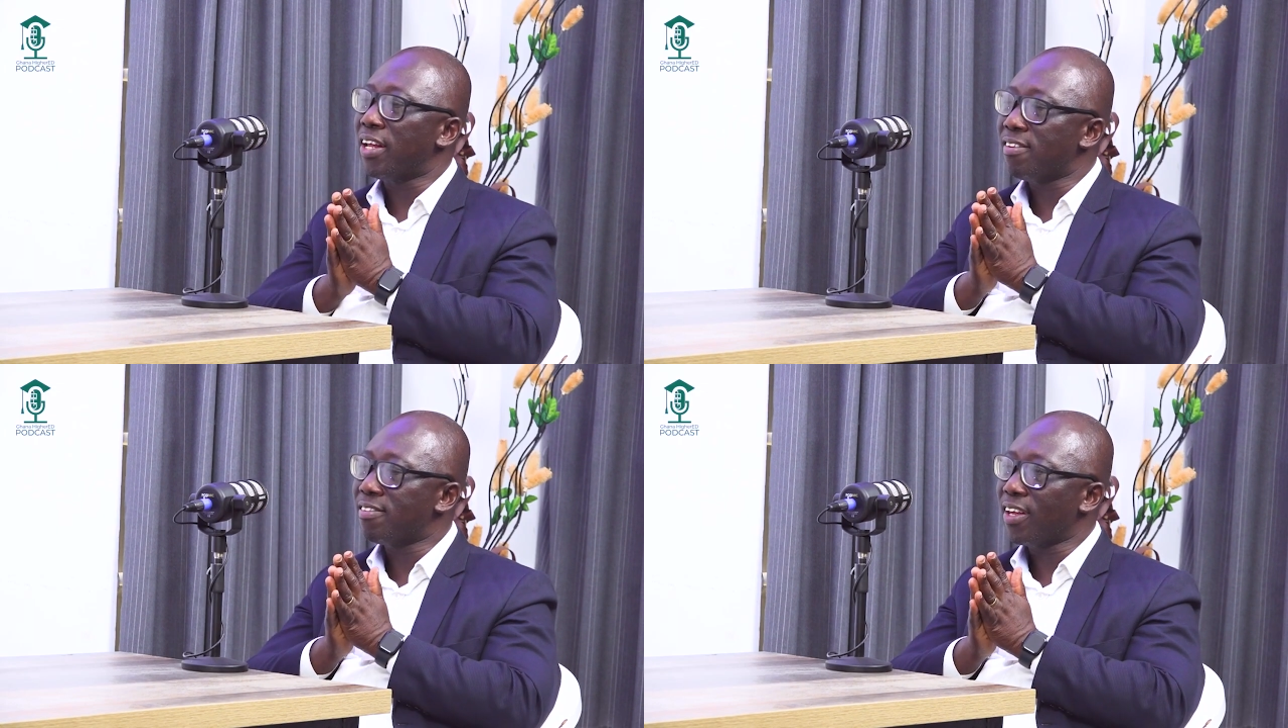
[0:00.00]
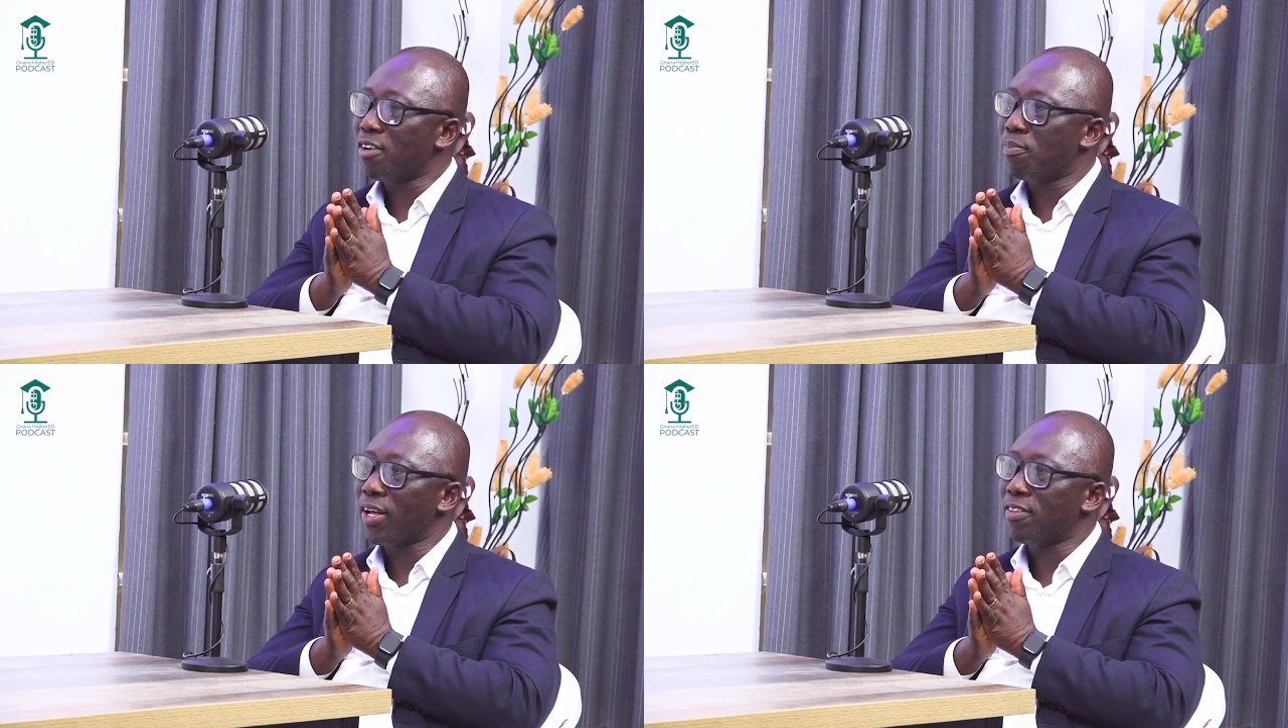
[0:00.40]
the
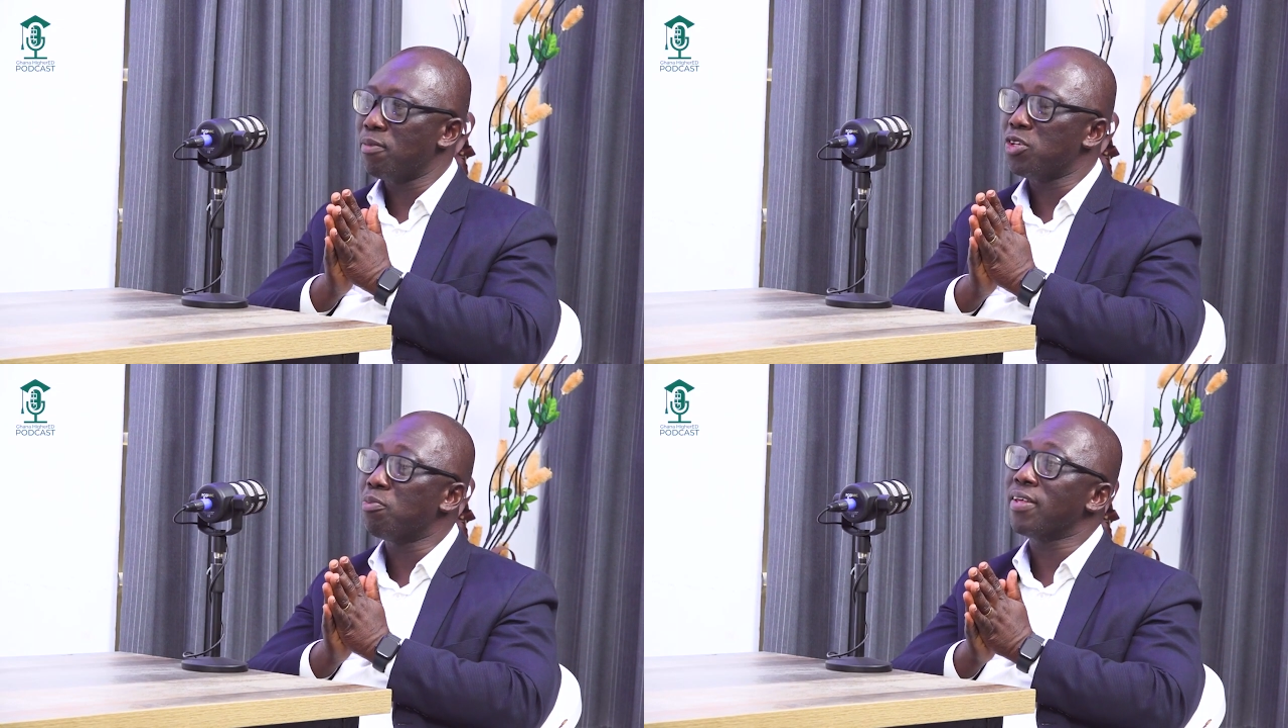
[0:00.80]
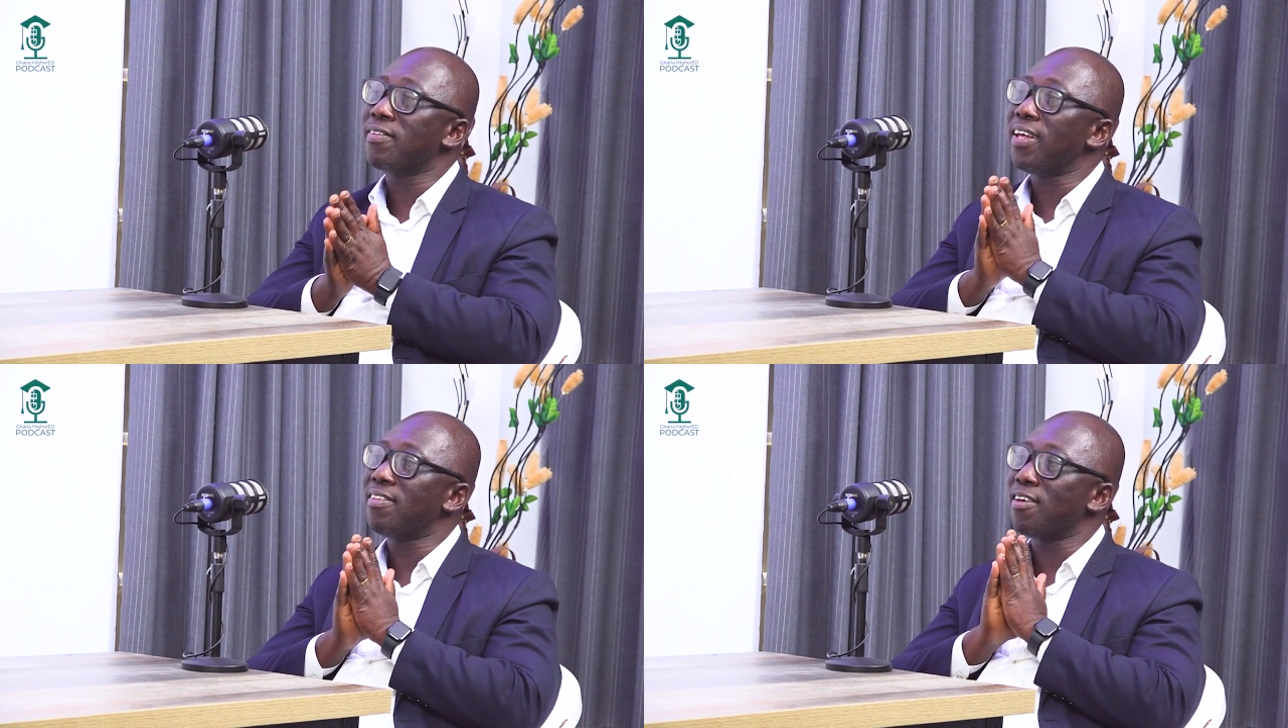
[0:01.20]
user department, you
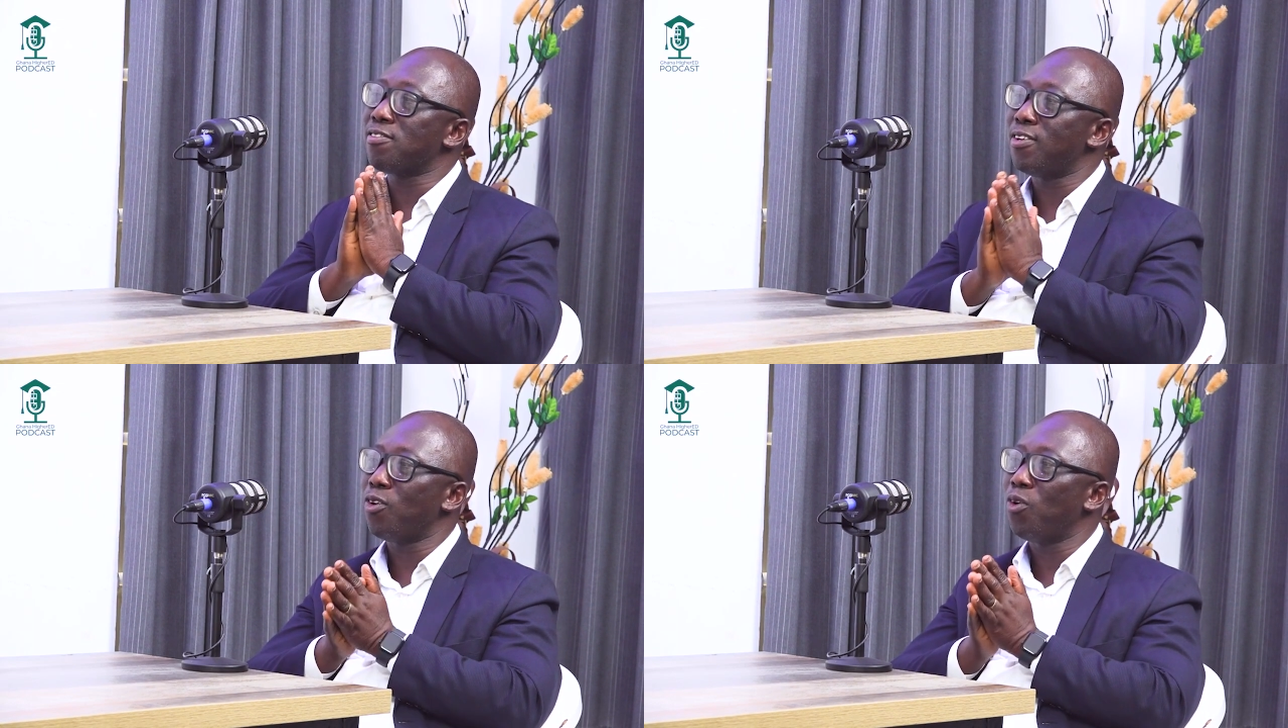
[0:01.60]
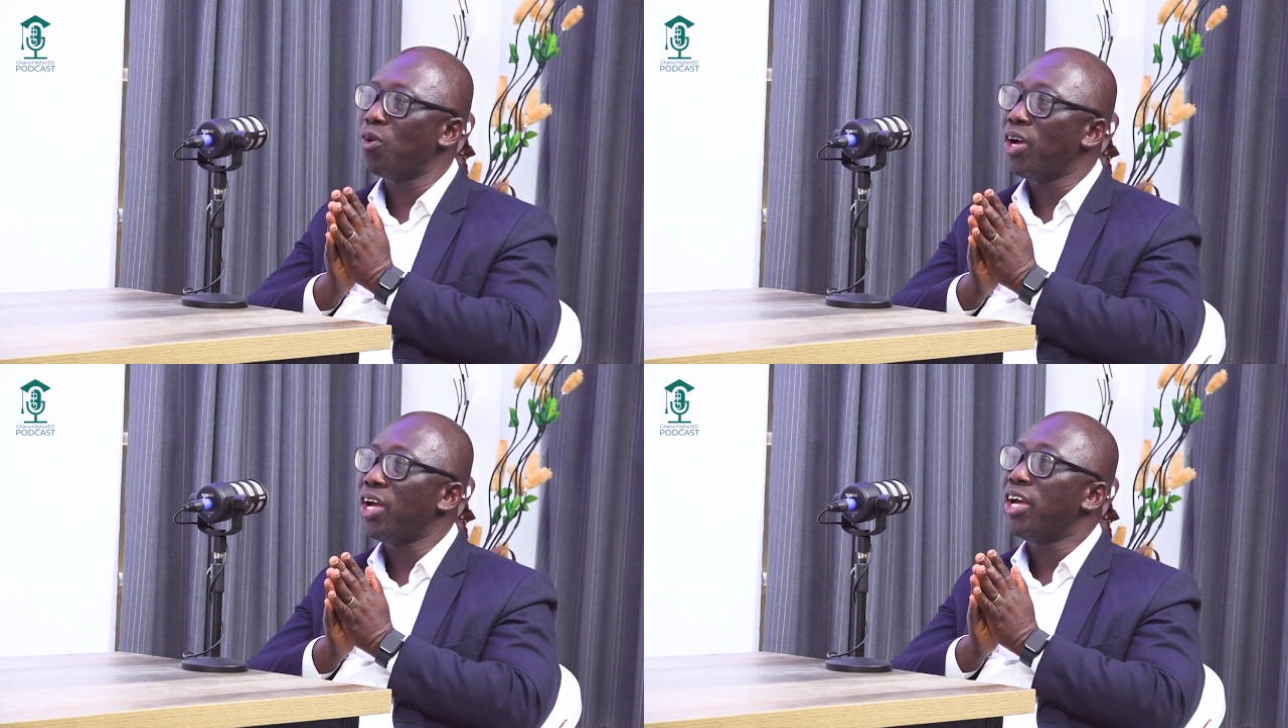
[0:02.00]
must let us
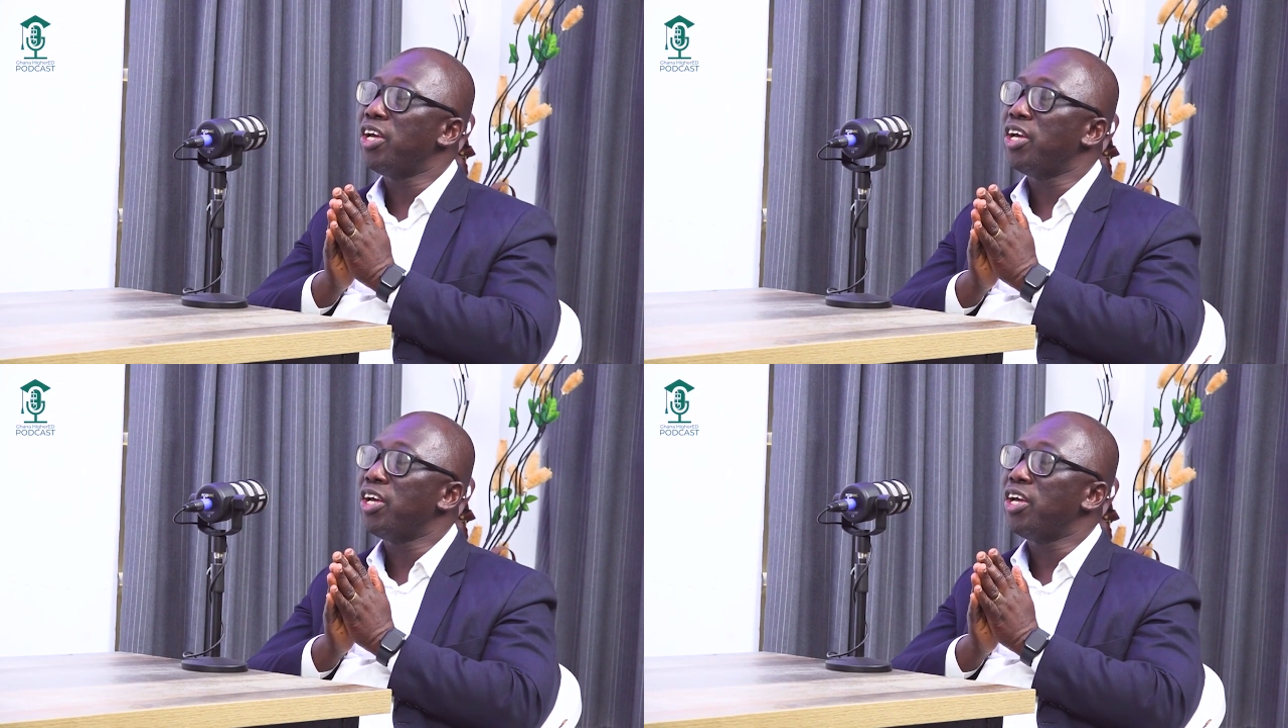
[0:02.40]
know